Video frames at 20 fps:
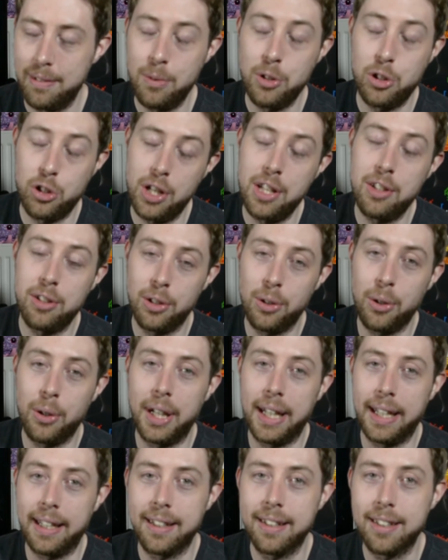which is
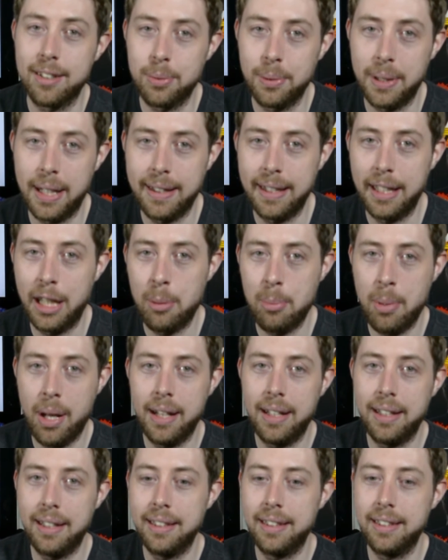annoying because when I think
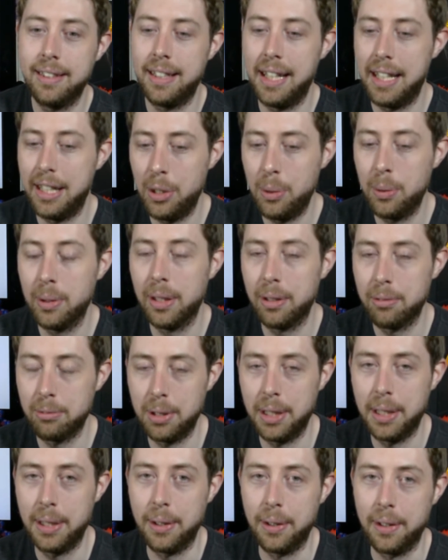about it, they do look
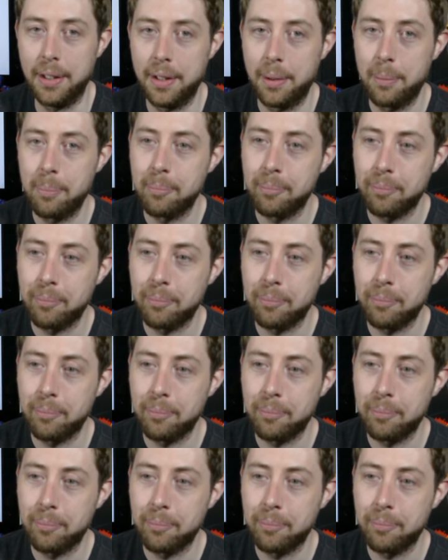really good.